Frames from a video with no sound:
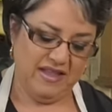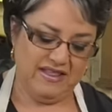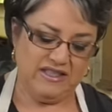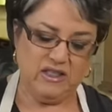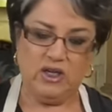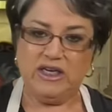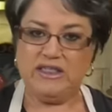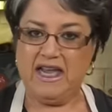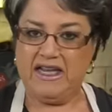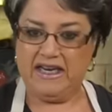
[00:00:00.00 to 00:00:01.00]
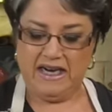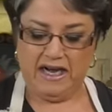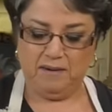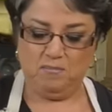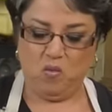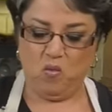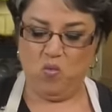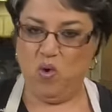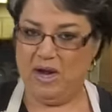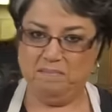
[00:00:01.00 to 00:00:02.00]
This is gonna take it up
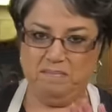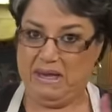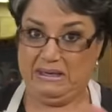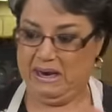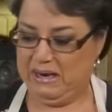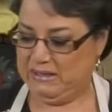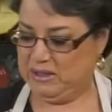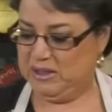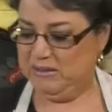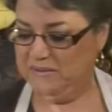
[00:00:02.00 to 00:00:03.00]
one big notch.